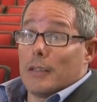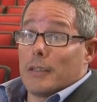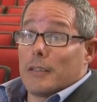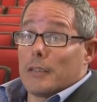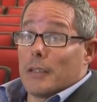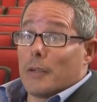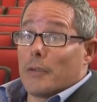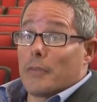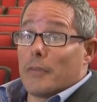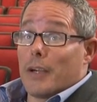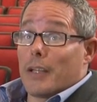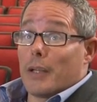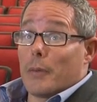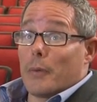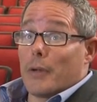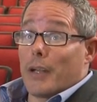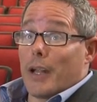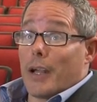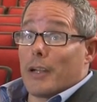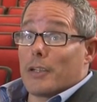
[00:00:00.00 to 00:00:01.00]
so finally
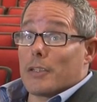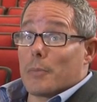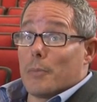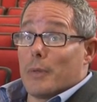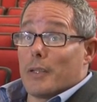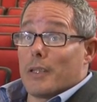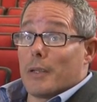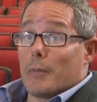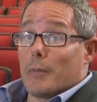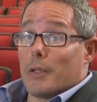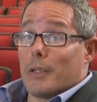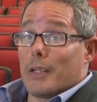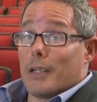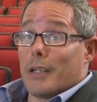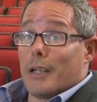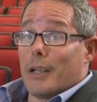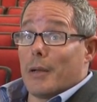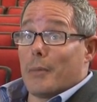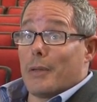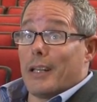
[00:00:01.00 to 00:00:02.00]
one day I just bit the bullet
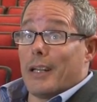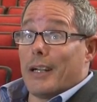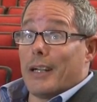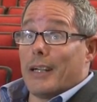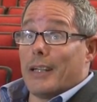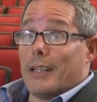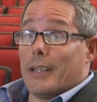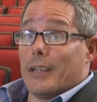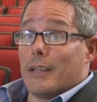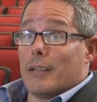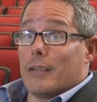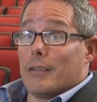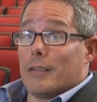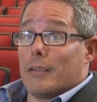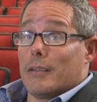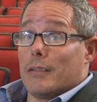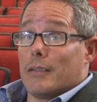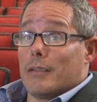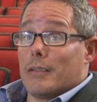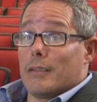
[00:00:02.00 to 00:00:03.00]
and applied, and
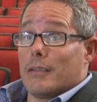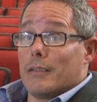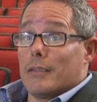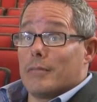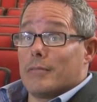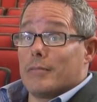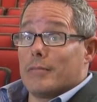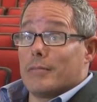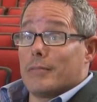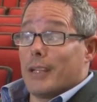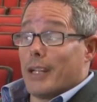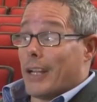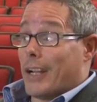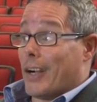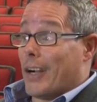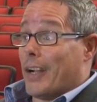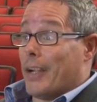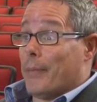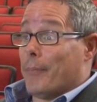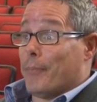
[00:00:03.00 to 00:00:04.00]

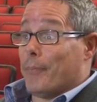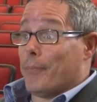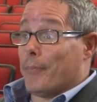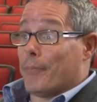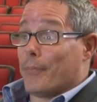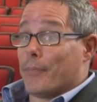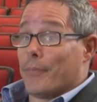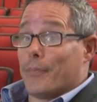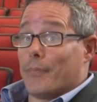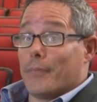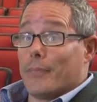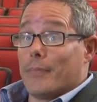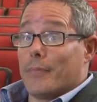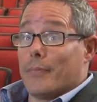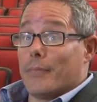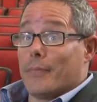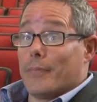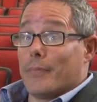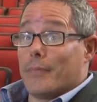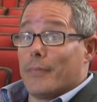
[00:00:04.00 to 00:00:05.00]
here I am.
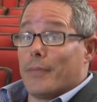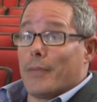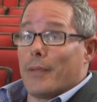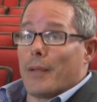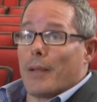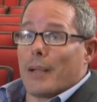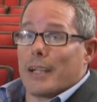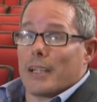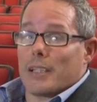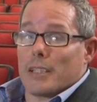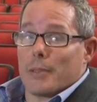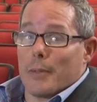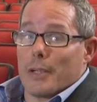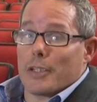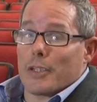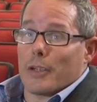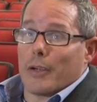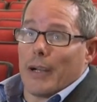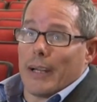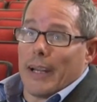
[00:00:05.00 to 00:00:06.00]
I'm in my second
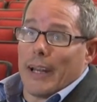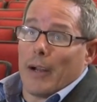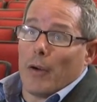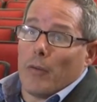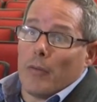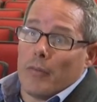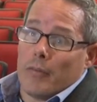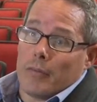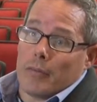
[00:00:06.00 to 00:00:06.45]
semester right now